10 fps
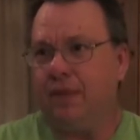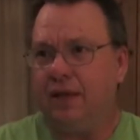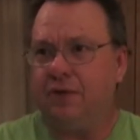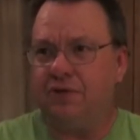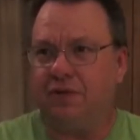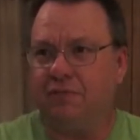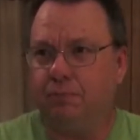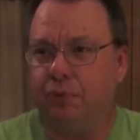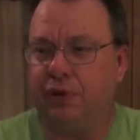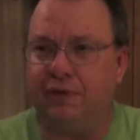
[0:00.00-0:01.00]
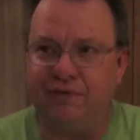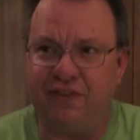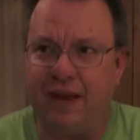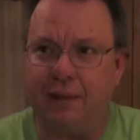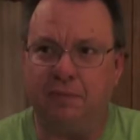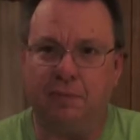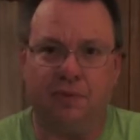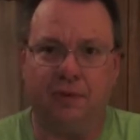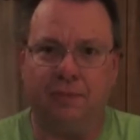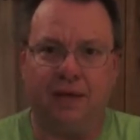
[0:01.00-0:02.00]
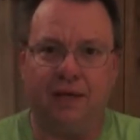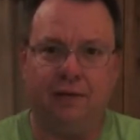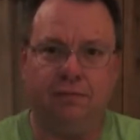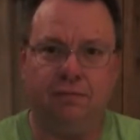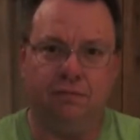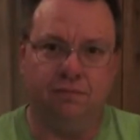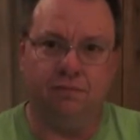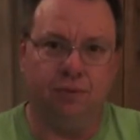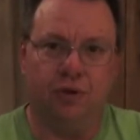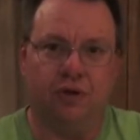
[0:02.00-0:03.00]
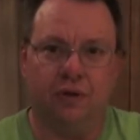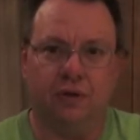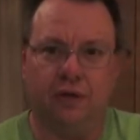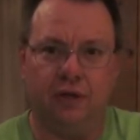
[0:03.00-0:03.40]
It was a prefabbed, pre-made burger.